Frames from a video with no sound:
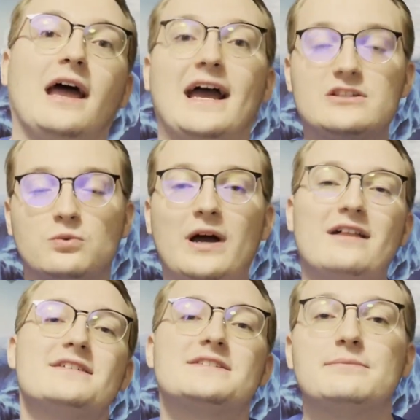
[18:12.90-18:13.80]
as
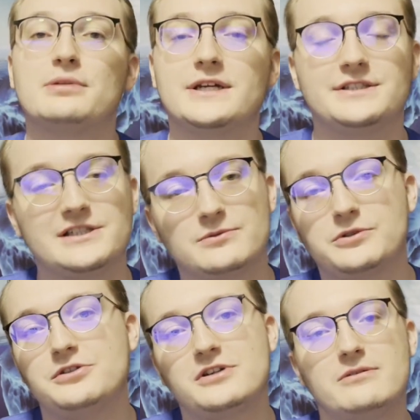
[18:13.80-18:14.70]
well as some places where
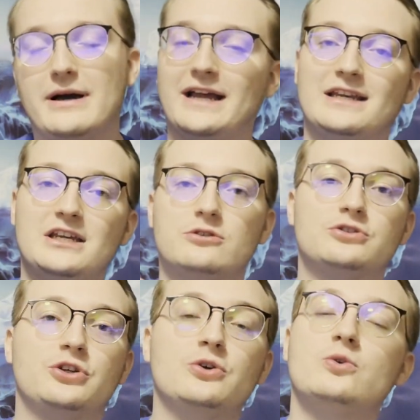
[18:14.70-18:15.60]
you can buy Neo
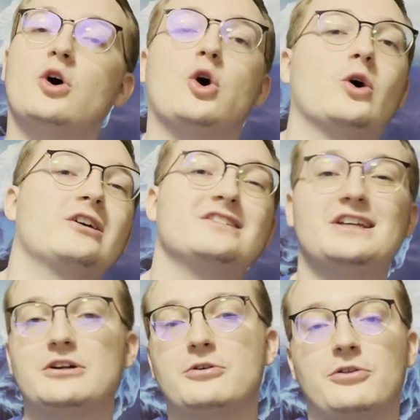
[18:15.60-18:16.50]
2 or
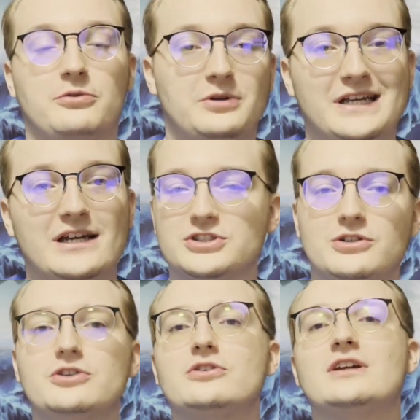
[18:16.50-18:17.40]
Neo 3, so
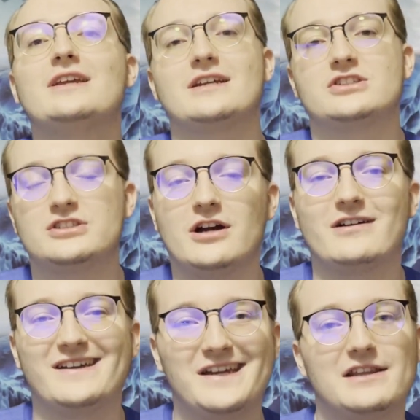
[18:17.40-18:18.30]
you can get
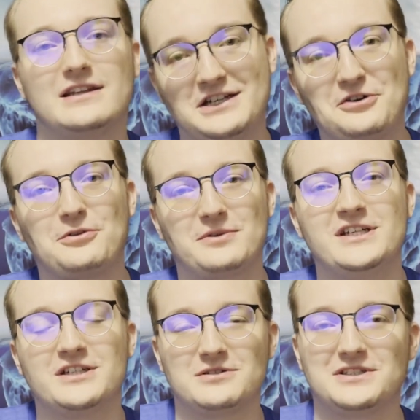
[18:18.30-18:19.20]
started in the Neo
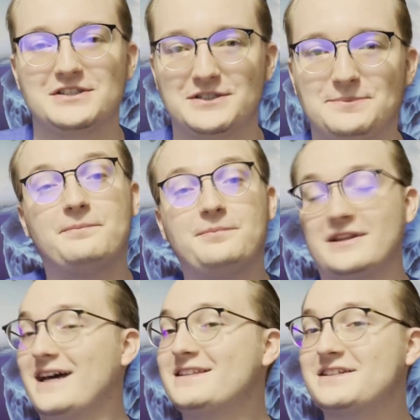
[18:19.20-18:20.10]
3 ecosystem. But
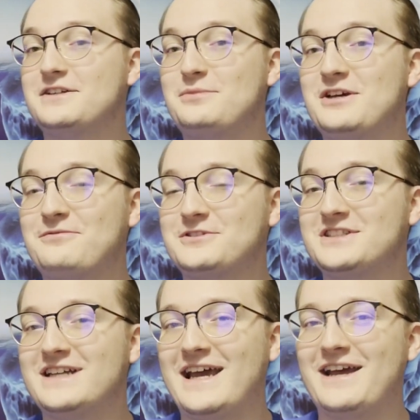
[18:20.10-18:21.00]
that's gonna be it for
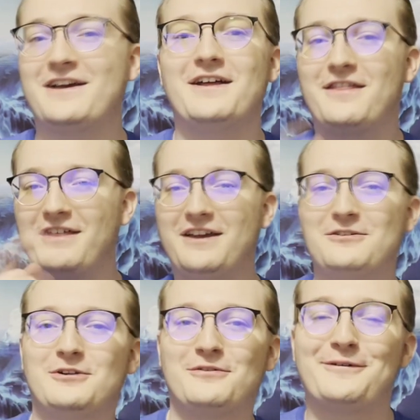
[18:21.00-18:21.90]
today. Thank
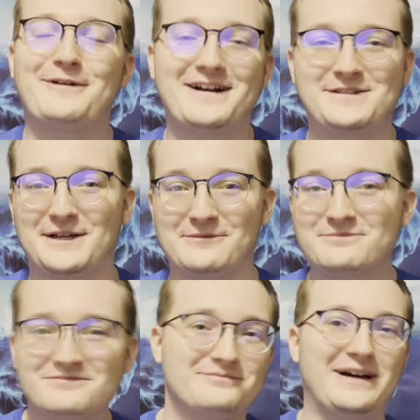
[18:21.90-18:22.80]
you all for watching.
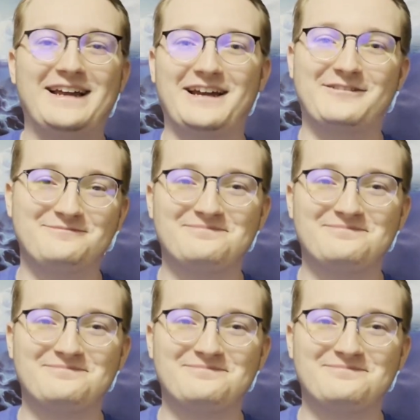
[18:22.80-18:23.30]
Bye now.